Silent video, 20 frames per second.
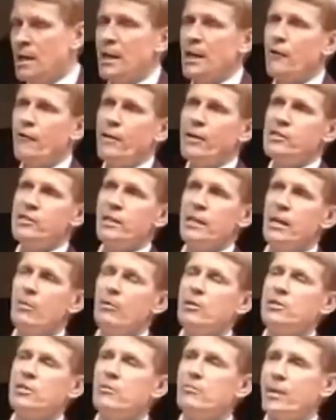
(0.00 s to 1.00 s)
If he's
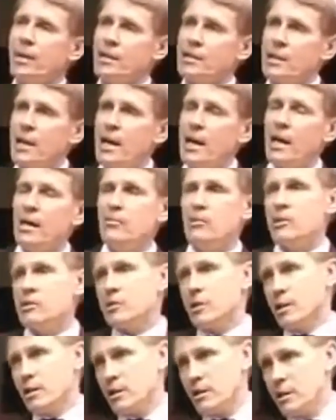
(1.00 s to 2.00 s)
limited by time, he's
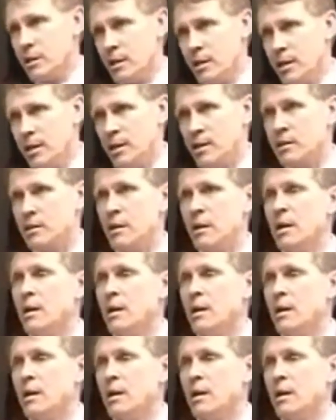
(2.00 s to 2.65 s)
not God.